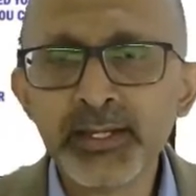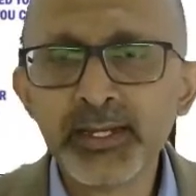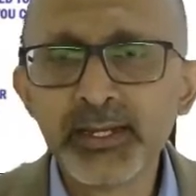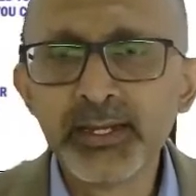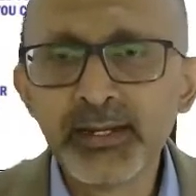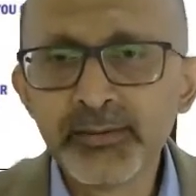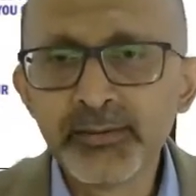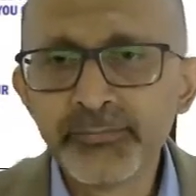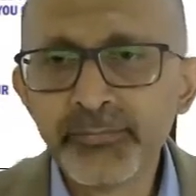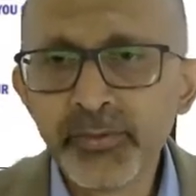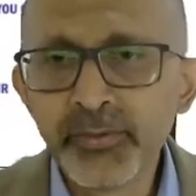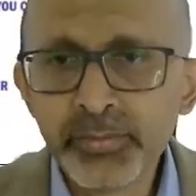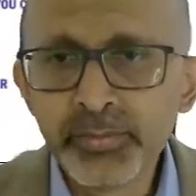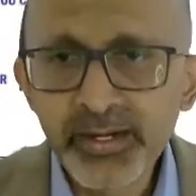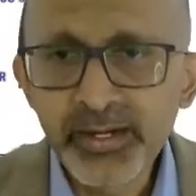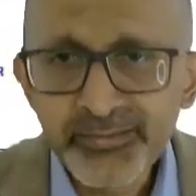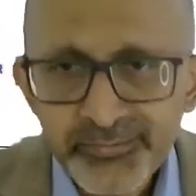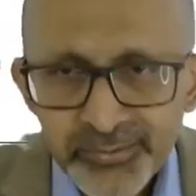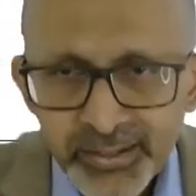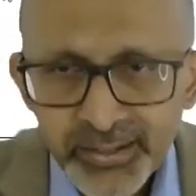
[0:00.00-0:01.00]
For breast
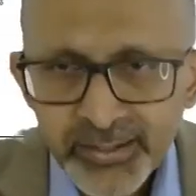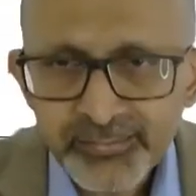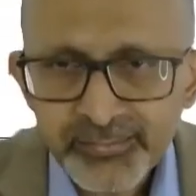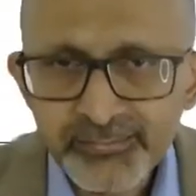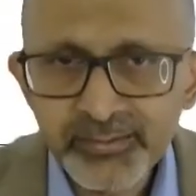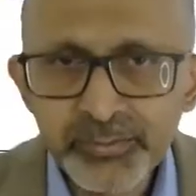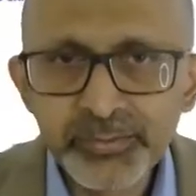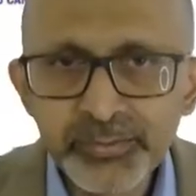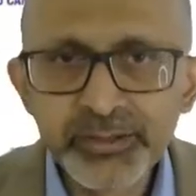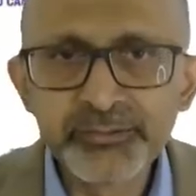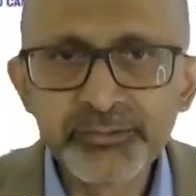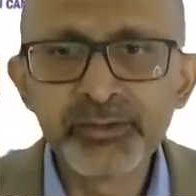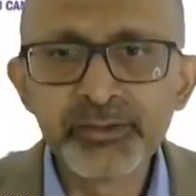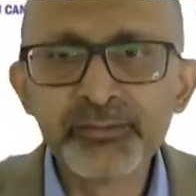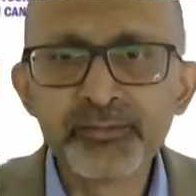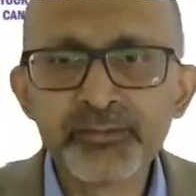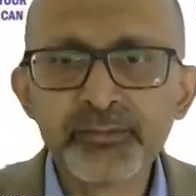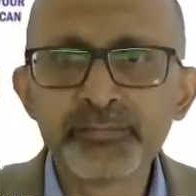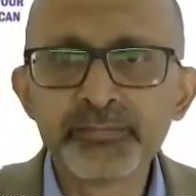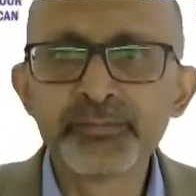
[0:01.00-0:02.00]
cancer patients,
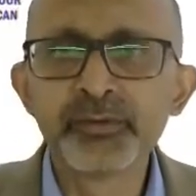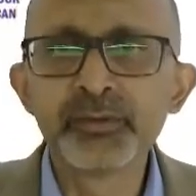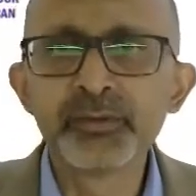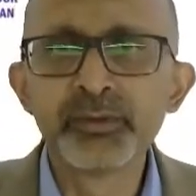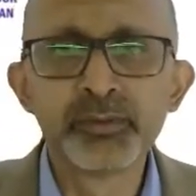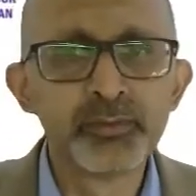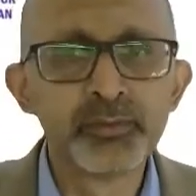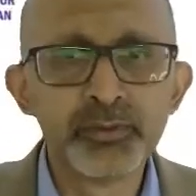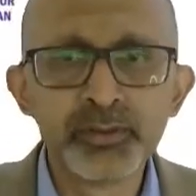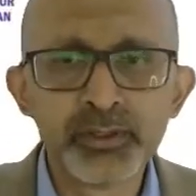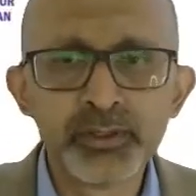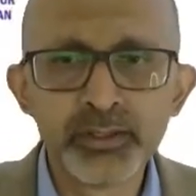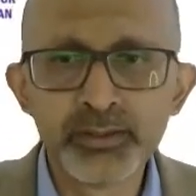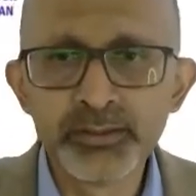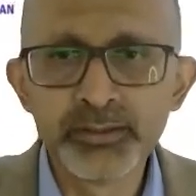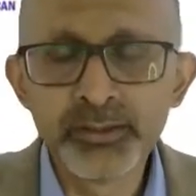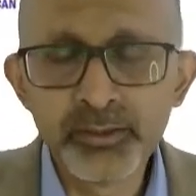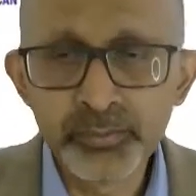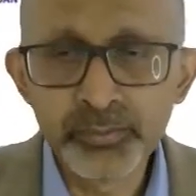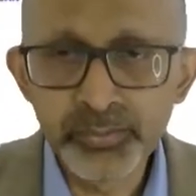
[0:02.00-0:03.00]

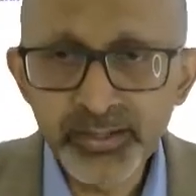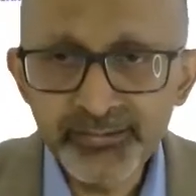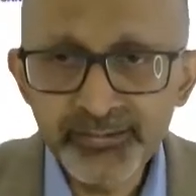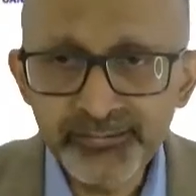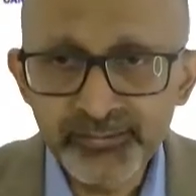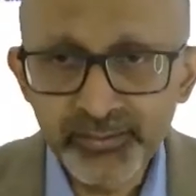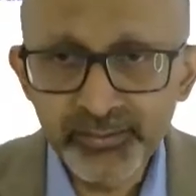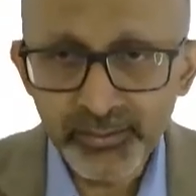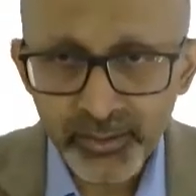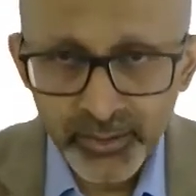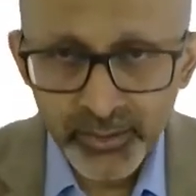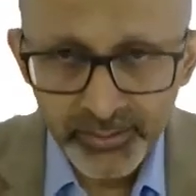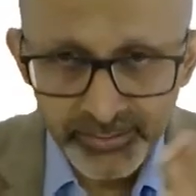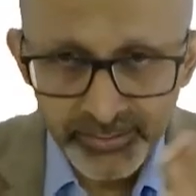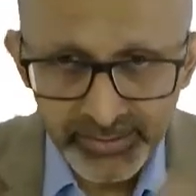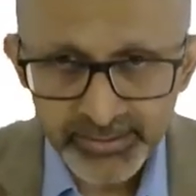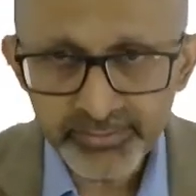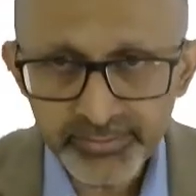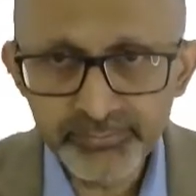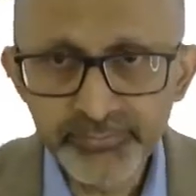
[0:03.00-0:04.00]

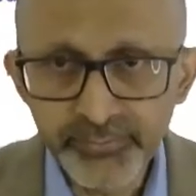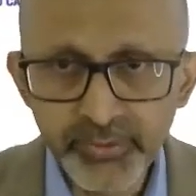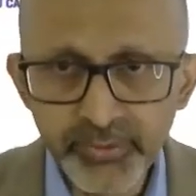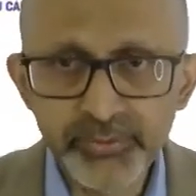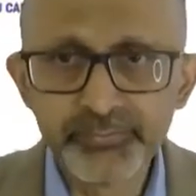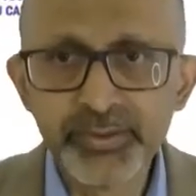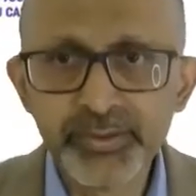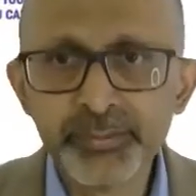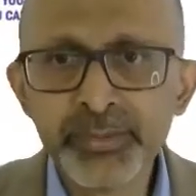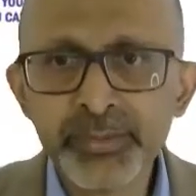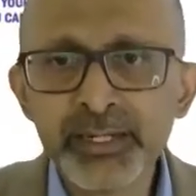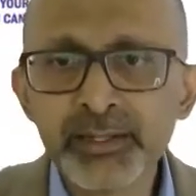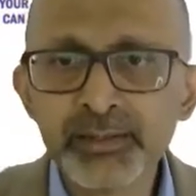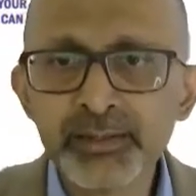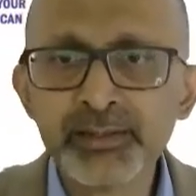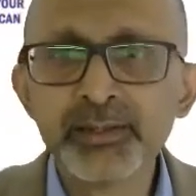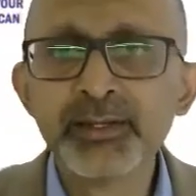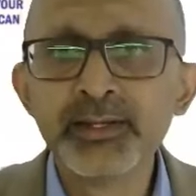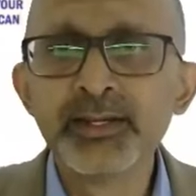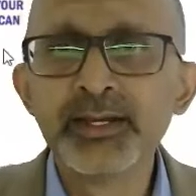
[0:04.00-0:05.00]
for women,
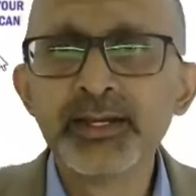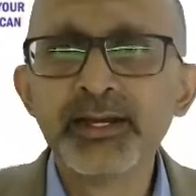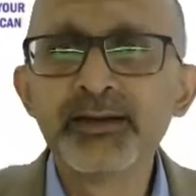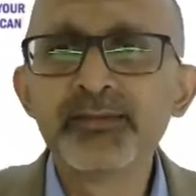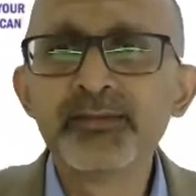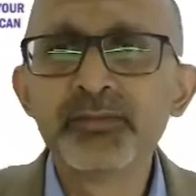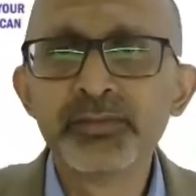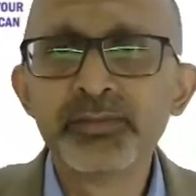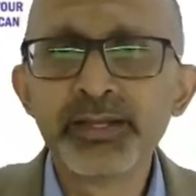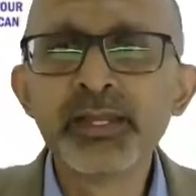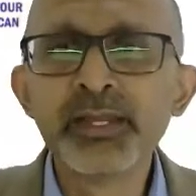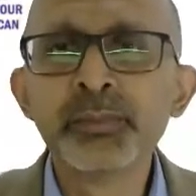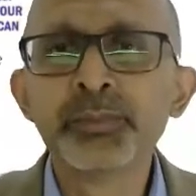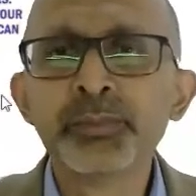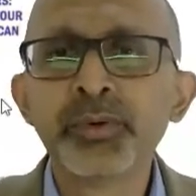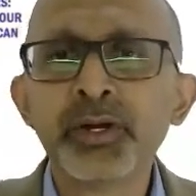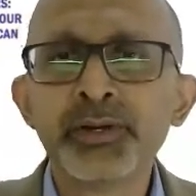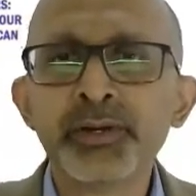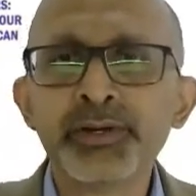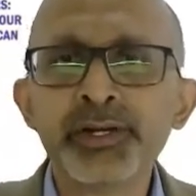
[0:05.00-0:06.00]
it is very
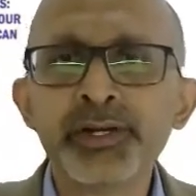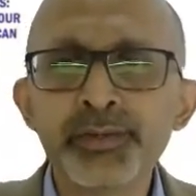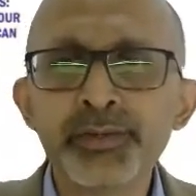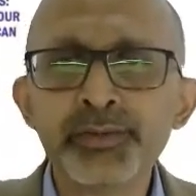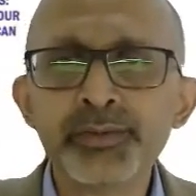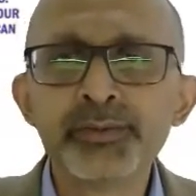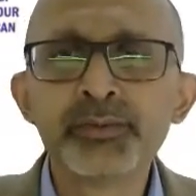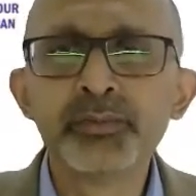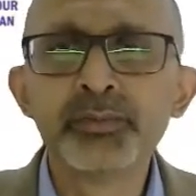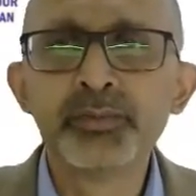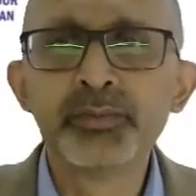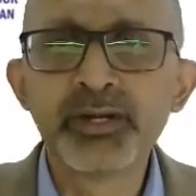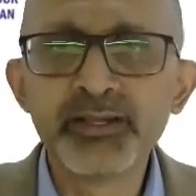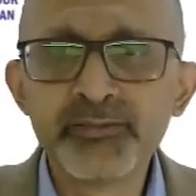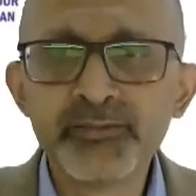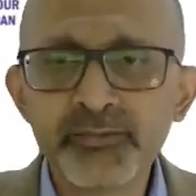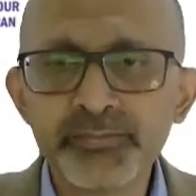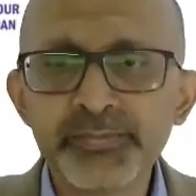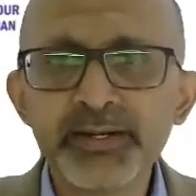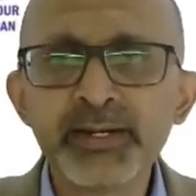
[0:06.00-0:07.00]
important to
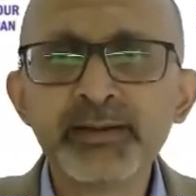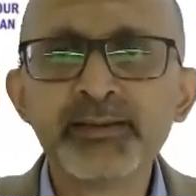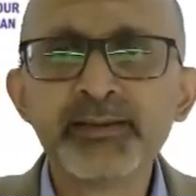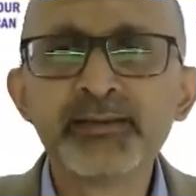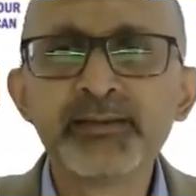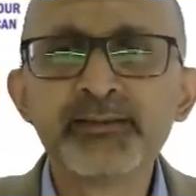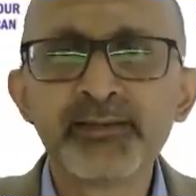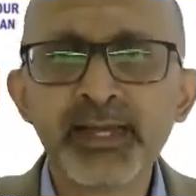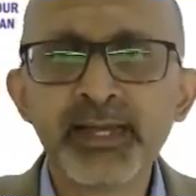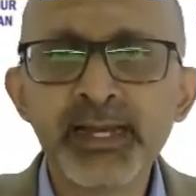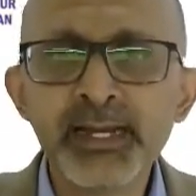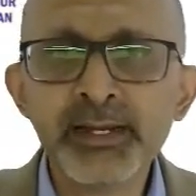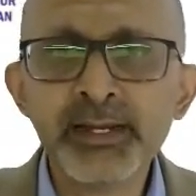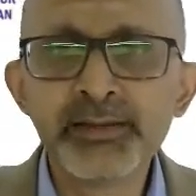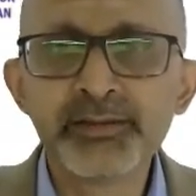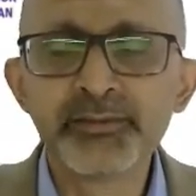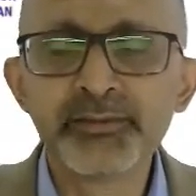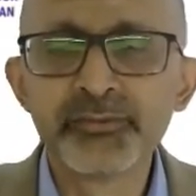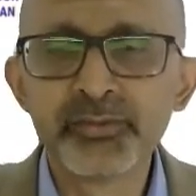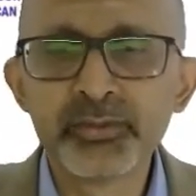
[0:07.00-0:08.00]
breastfeed the child
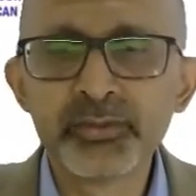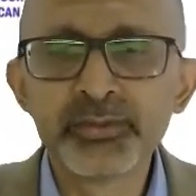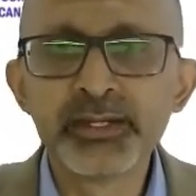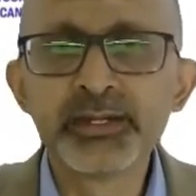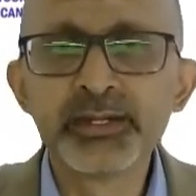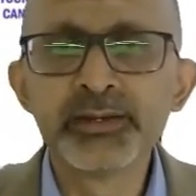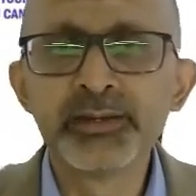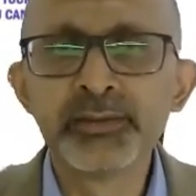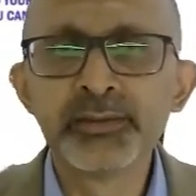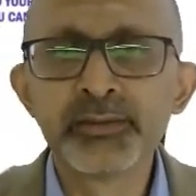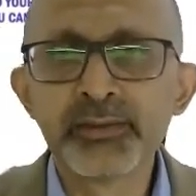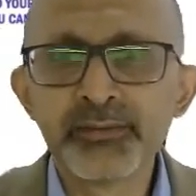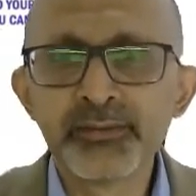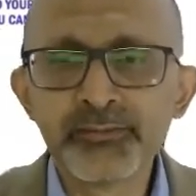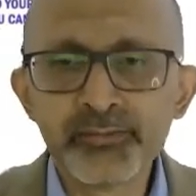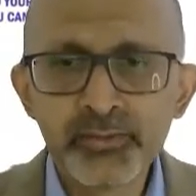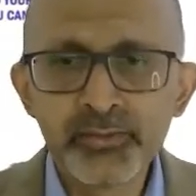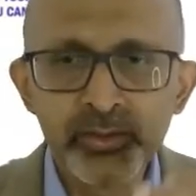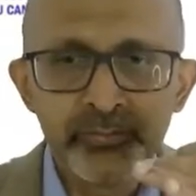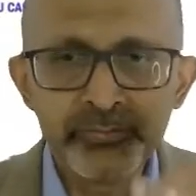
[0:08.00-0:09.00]
so that, you know, risk
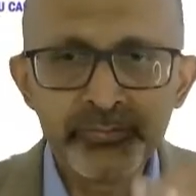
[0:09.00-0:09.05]
of